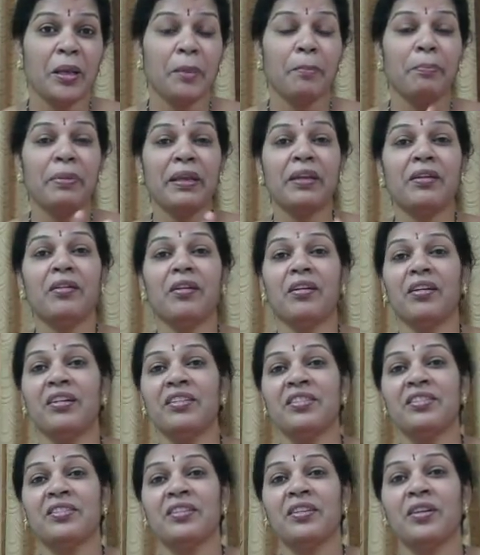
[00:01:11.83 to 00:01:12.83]

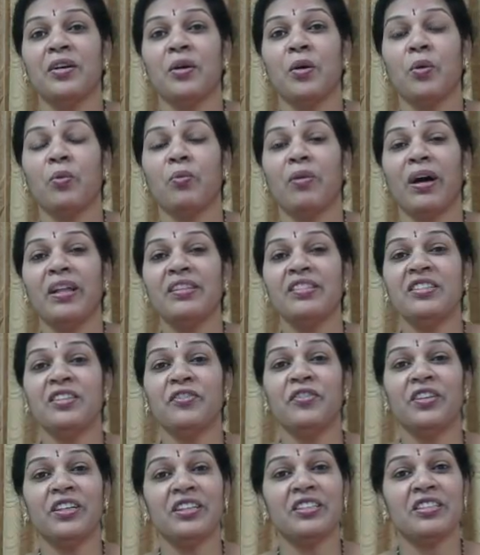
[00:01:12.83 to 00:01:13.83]
because once
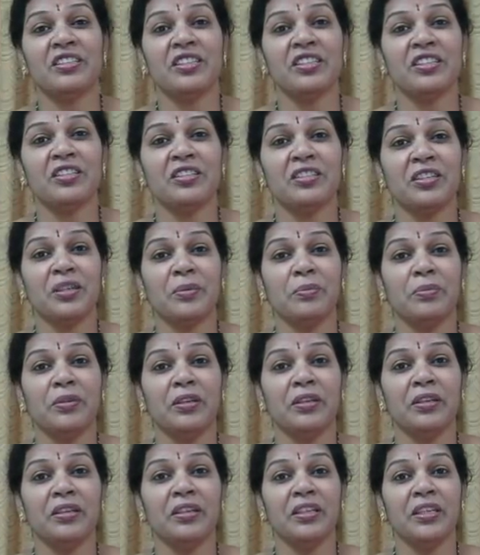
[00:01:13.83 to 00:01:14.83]
if it is disturbed
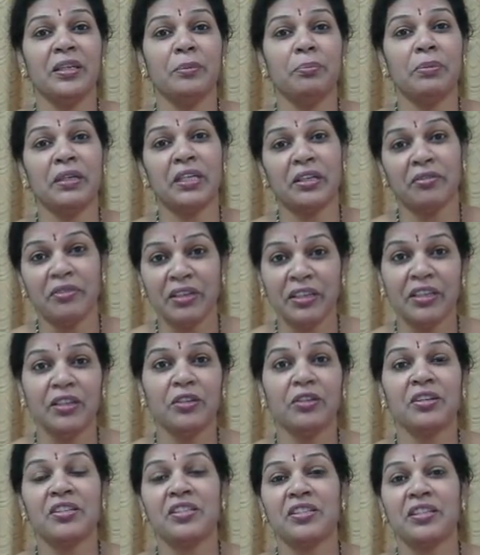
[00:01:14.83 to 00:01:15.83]
in between
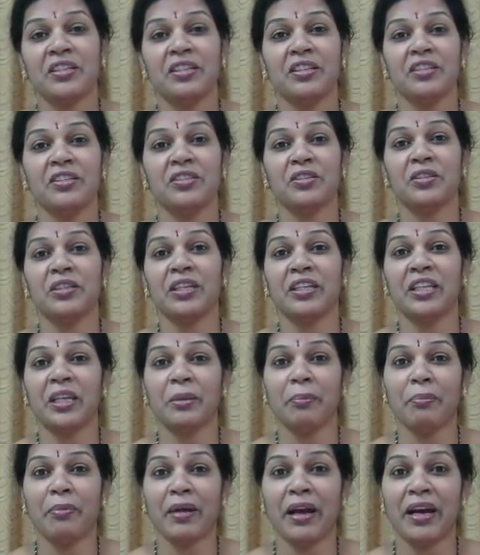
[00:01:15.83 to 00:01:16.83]
your studies,
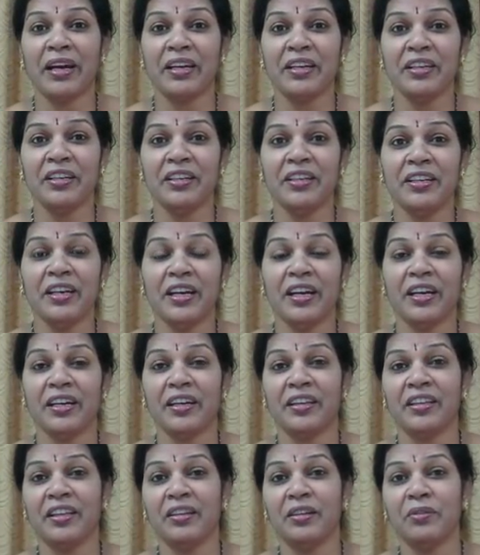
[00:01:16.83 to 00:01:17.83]
getting married
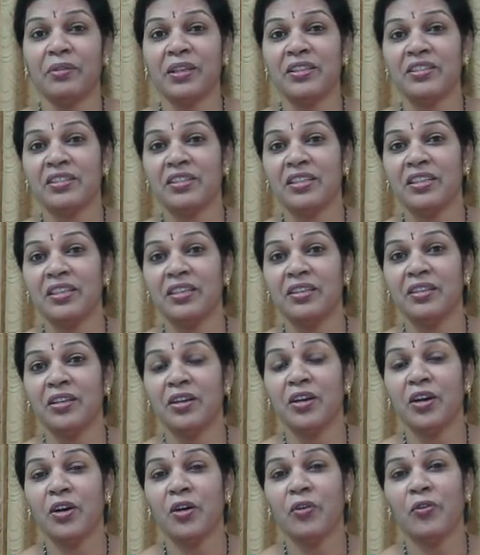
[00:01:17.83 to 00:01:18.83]
and then once again
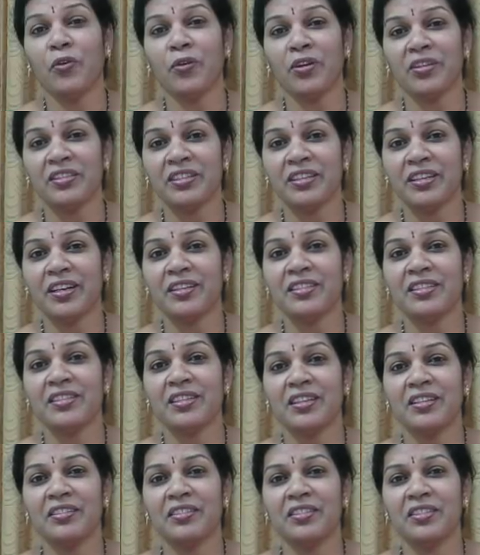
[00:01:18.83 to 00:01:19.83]
focusing on
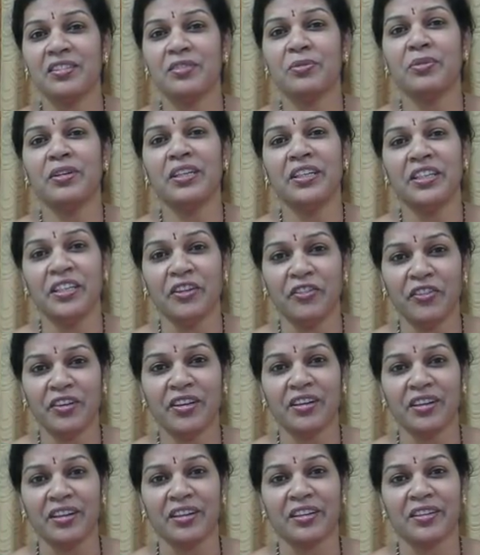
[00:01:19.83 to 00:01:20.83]
studies is very
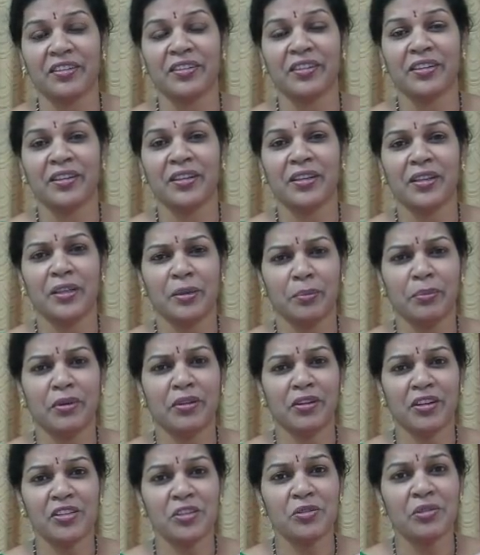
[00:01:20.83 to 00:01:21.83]
difficult,
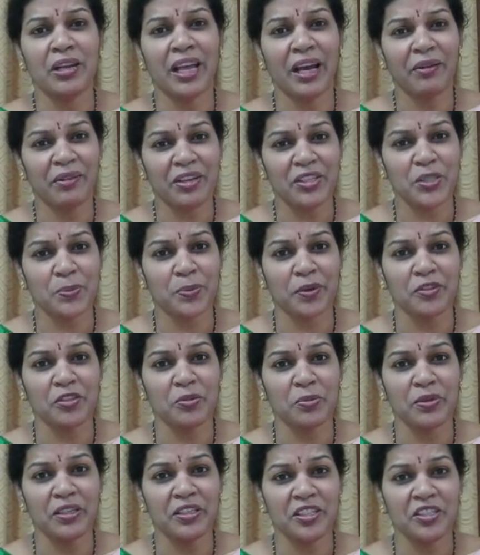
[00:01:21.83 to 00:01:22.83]
because you'll have
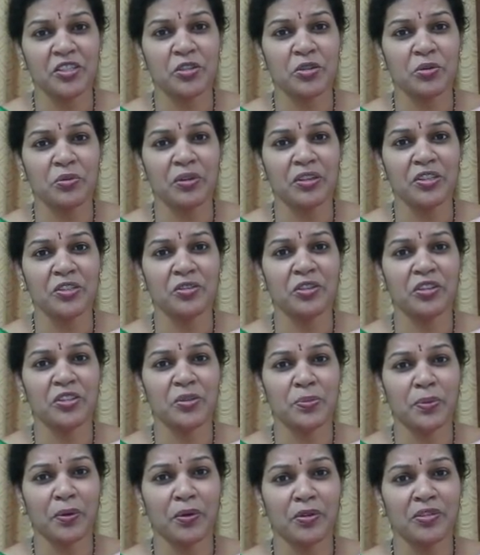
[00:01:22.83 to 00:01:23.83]
responsibilities towards your
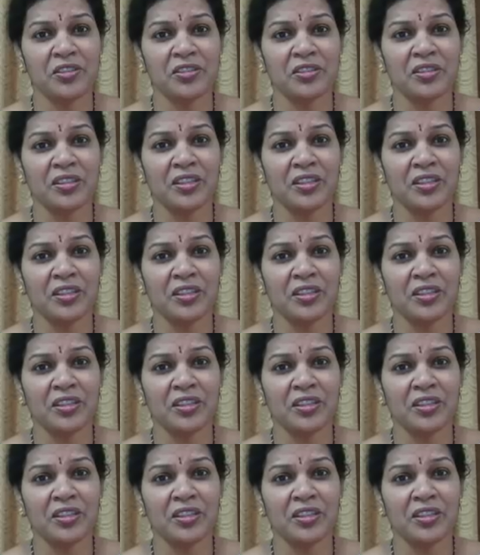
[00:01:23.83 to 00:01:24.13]
spouse,